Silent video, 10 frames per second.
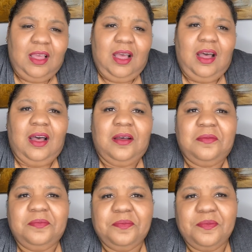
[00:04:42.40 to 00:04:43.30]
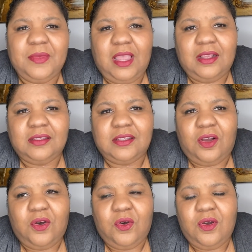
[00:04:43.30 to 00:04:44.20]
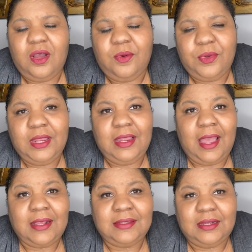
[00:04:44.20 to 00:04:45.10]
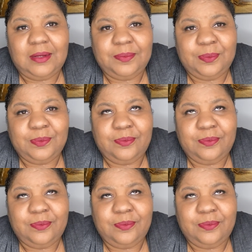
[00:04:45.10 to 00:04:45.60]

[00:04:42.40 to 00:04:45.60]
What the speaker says: And so we got set up